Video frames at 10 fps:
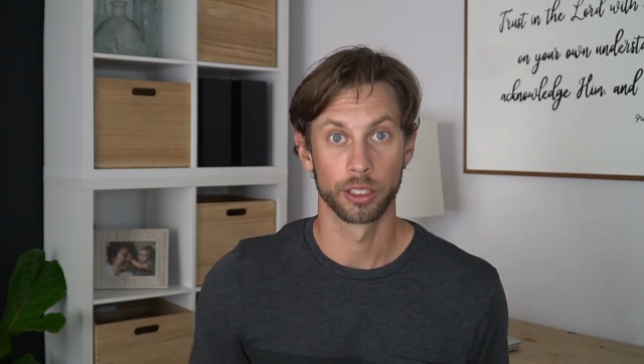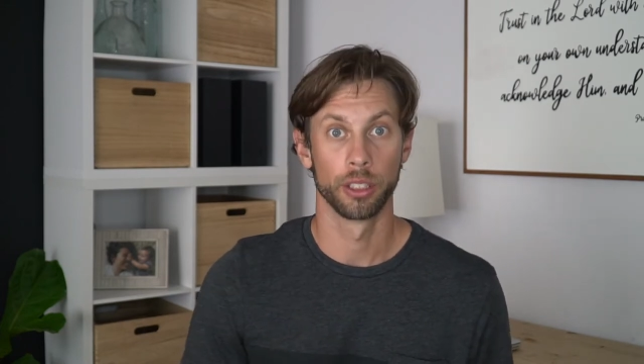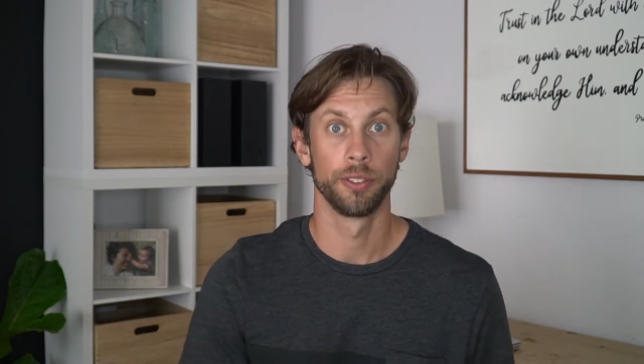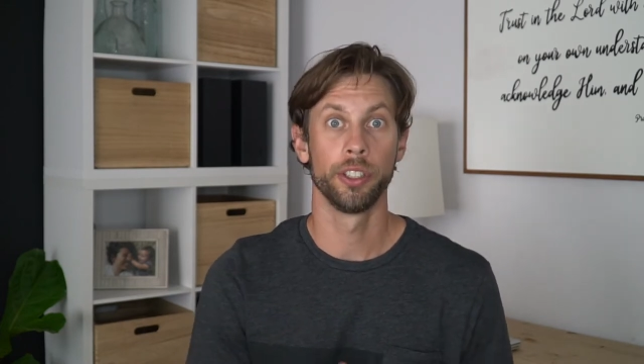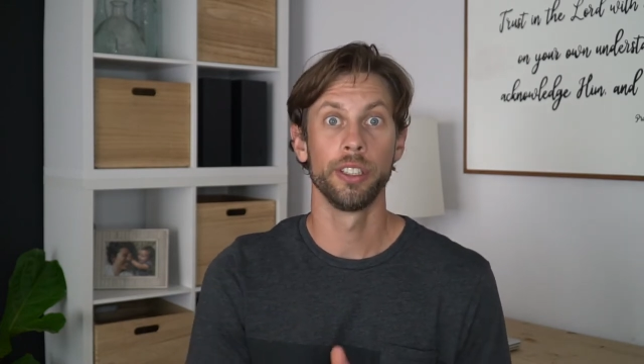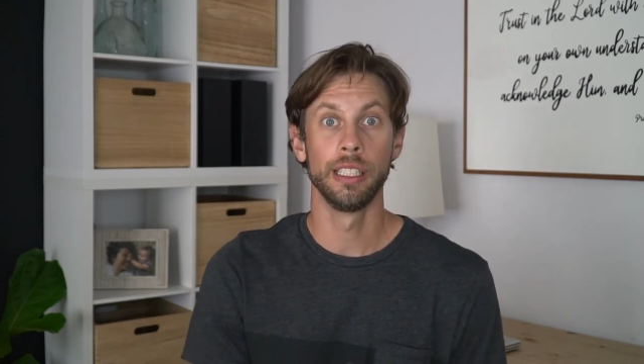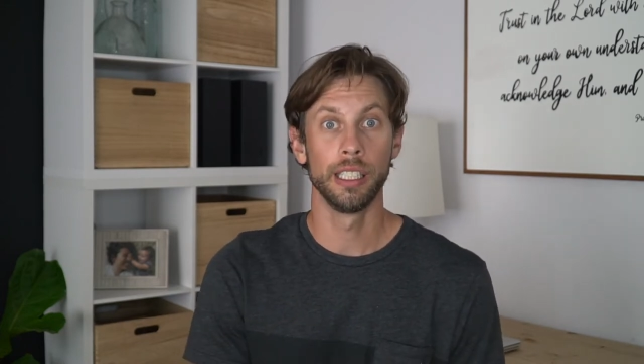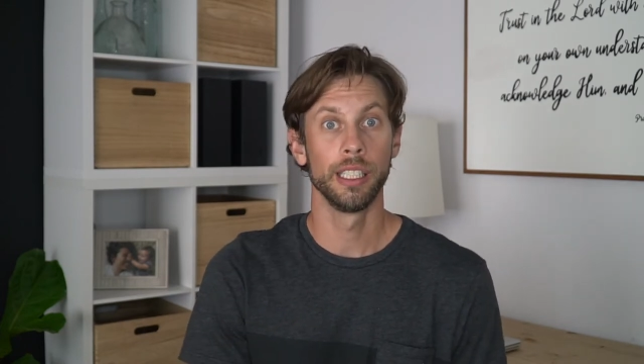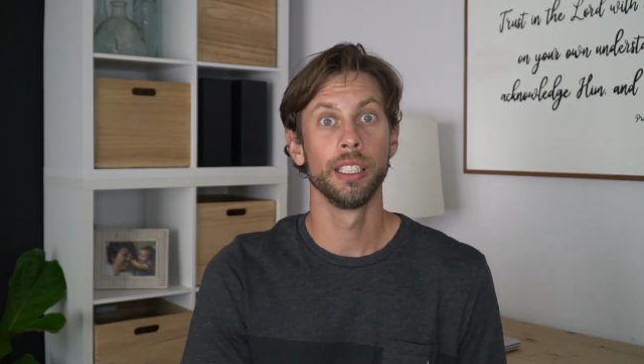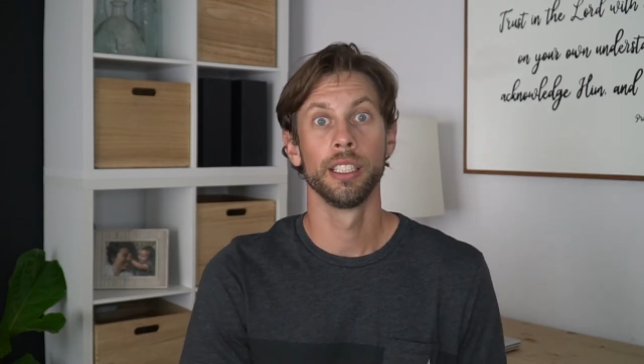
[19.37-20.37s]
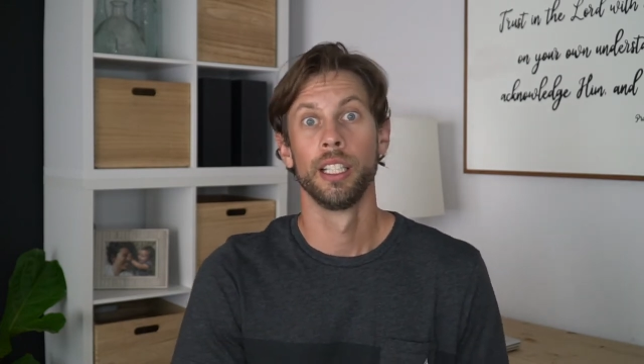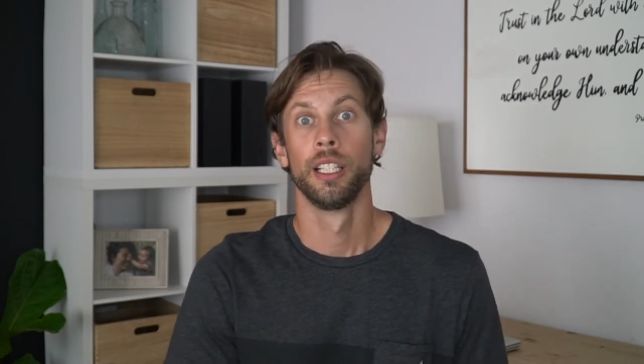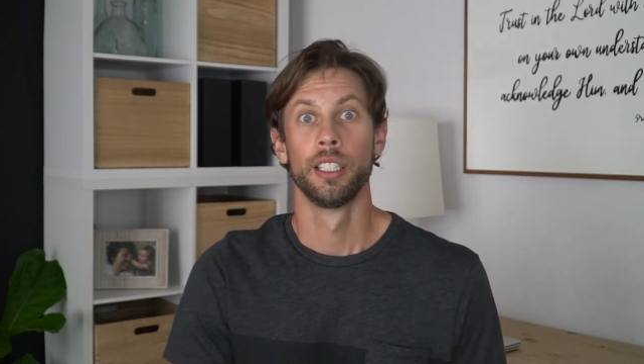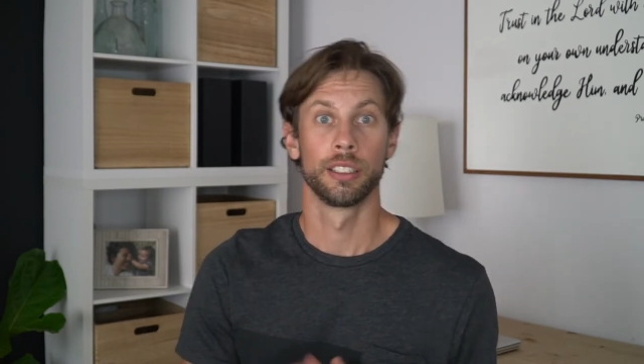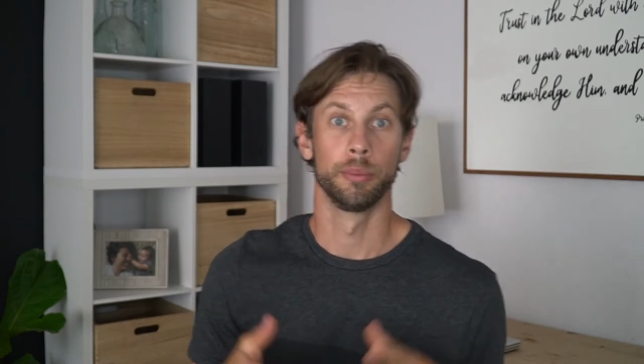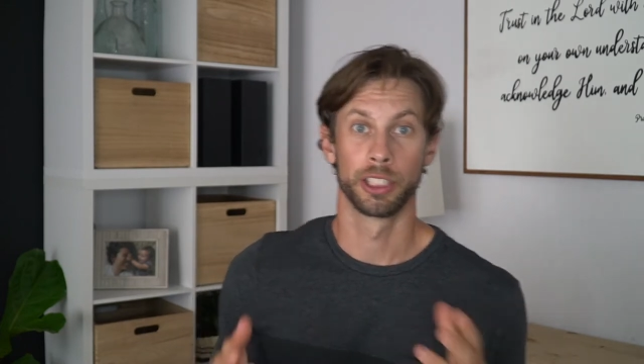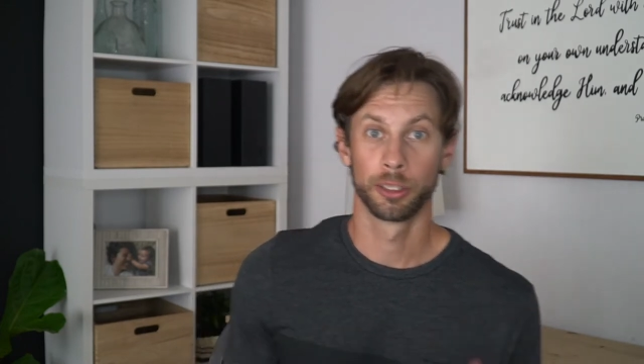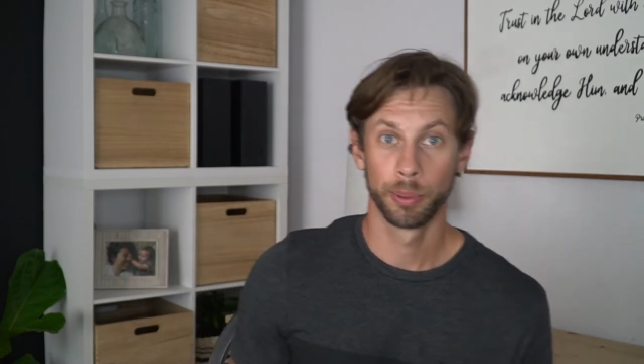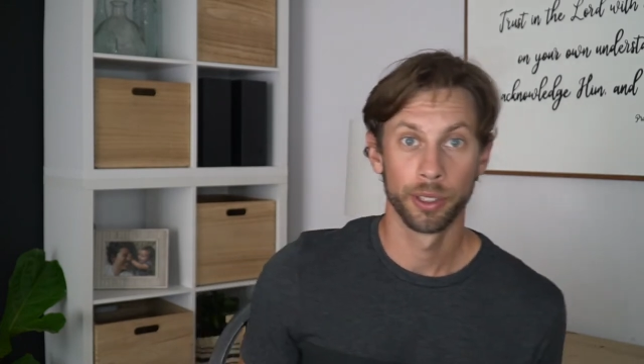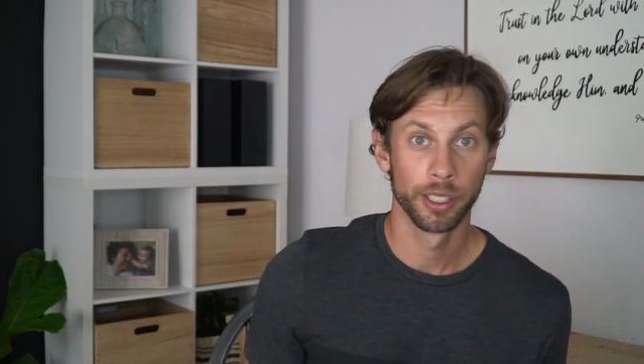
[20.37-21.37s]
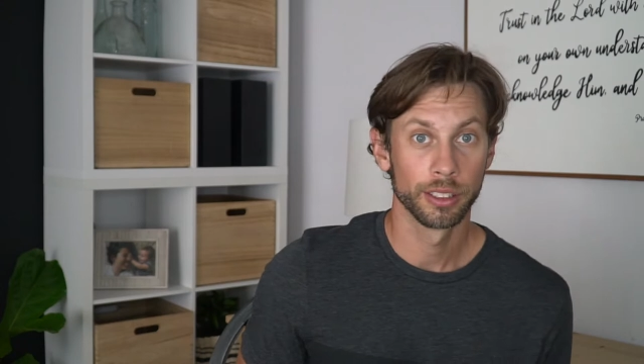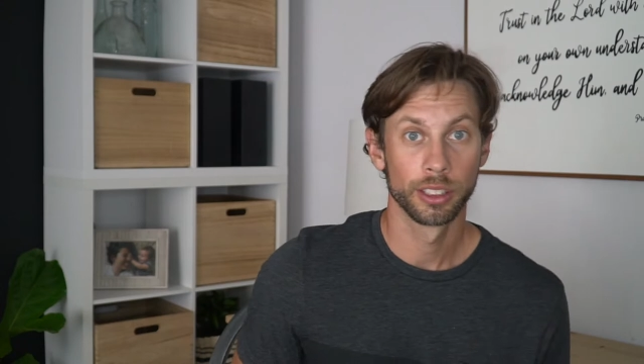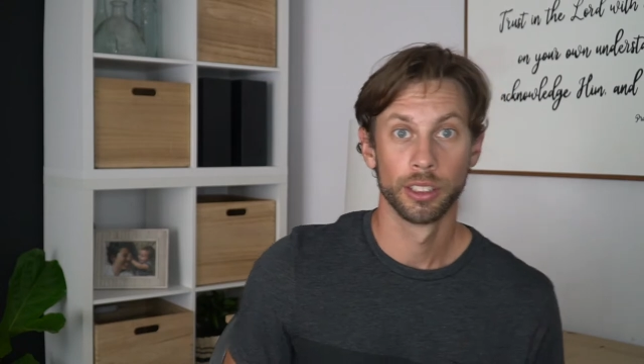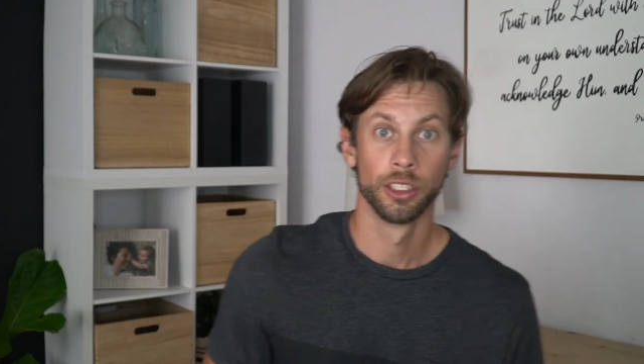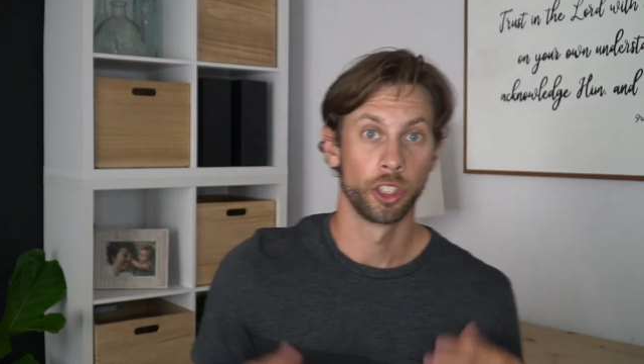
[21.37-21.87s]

So if you're needing some experience,